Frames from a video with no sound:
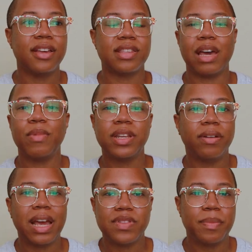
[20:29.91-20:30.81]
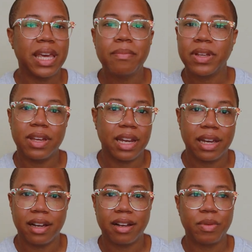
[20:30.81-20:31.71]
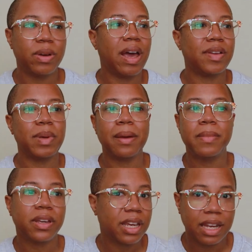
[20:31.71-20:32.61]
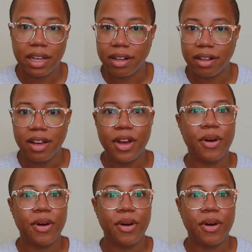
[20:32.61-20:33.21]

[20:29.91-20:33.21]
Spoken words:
so that we don't have to be a millionaire. We don't have to be a millionaire.